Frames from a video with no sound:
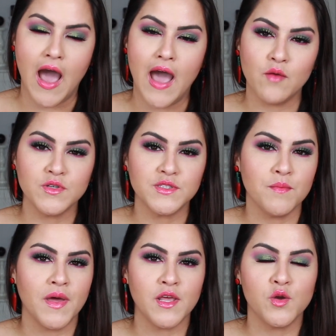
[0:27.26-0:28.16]
I was
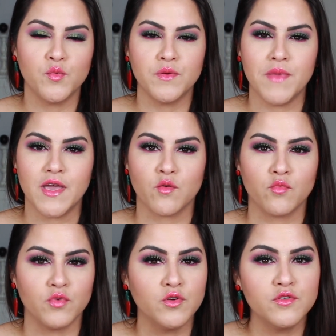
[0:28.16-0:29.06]
somebody who would make
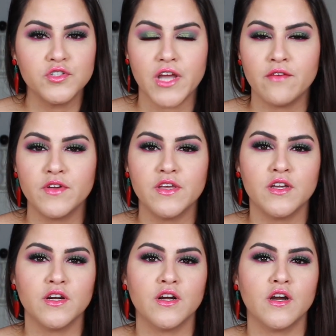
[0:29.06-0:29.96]
rouge every
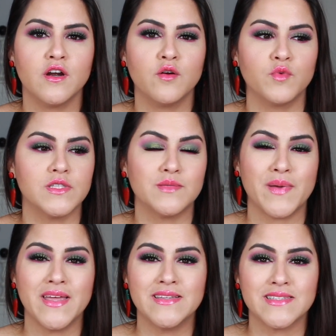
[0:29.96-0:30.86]
year, would
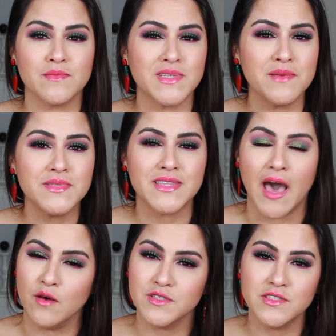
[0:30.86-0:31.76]
spend sometimes
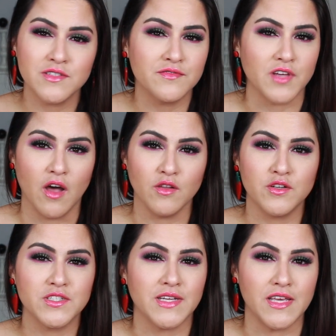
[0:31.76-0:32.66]
thousands of
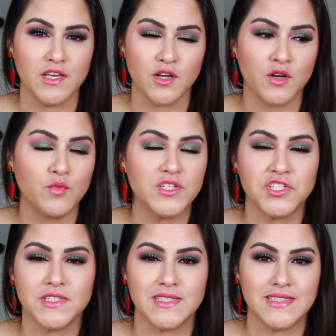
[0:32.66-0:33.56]
dollars in a year, which
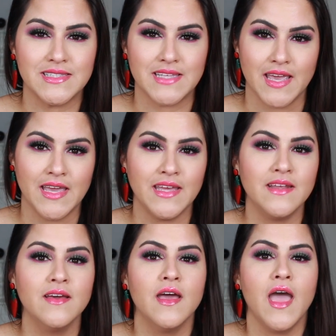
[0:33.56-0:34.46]
is
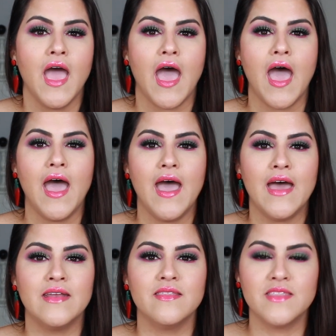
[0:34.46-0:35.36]
insane.
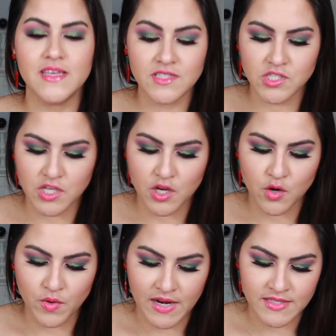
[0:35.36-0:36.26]
And this
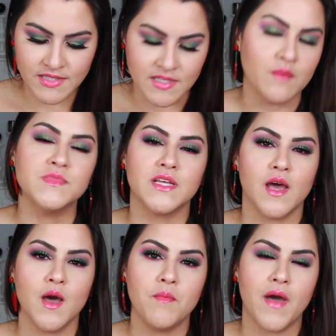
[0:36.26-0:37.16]
year, when I summed it
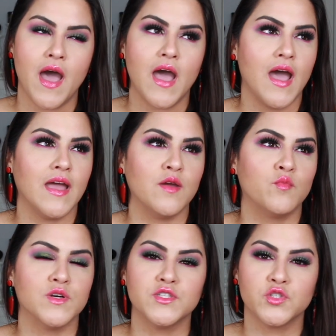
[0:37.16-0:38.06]
up, I
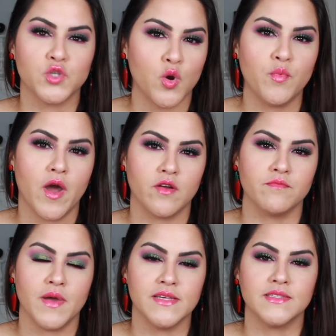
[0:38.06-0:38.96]
was so proud
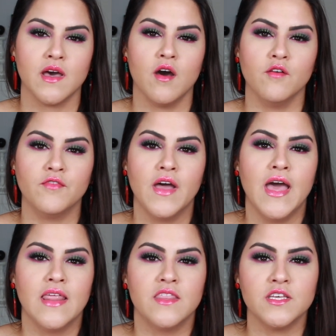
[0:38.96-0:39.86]
of myself.
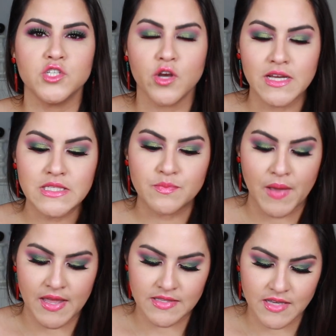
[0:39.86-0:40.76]
This year I
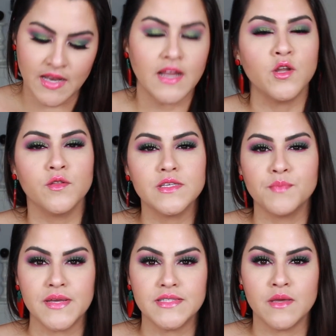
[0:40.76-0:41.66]
spent, and I know
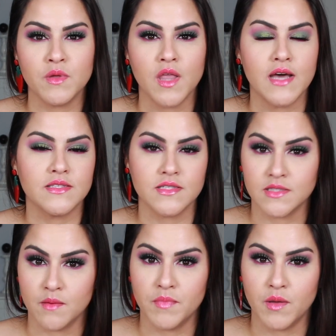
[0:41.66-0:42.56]
this might seem a lot to
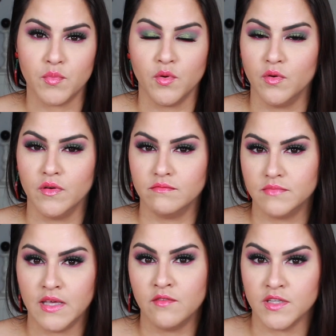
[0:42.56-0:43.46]
some people,
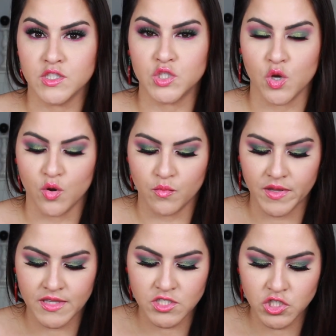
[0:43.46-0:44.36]
even so,
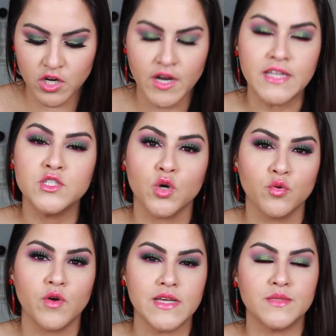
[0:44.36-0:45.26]
but this year in
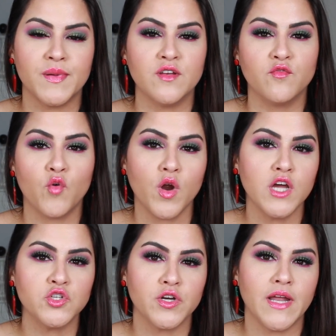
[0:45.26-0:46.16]
total, I spent
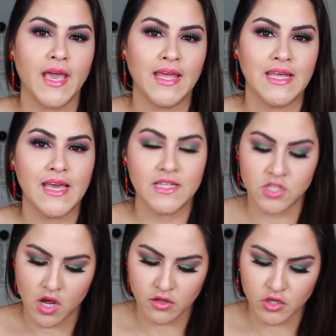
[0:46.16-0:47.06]

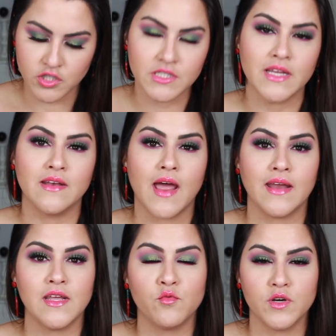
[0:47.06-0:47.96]

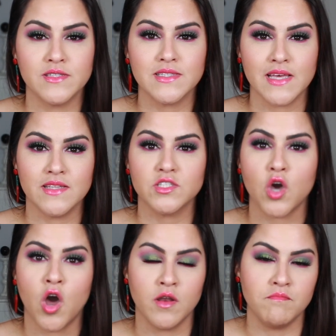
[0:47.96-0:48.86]
$488.91
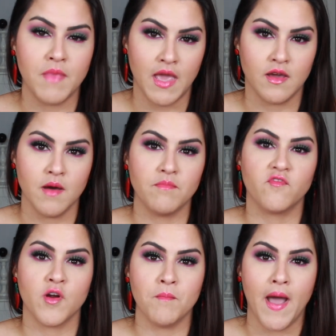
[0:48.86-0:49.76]
on makeup
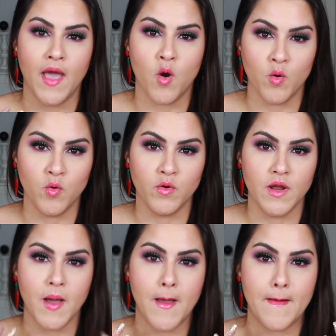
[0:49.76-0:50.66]
from my
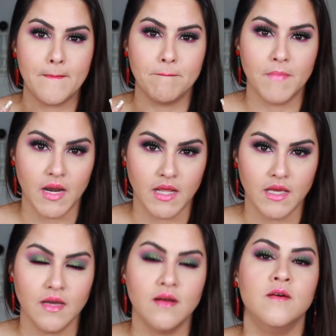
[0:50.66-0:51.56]
own
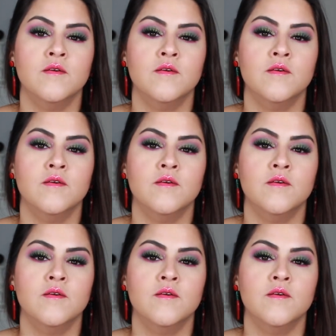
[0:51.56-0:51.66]
money.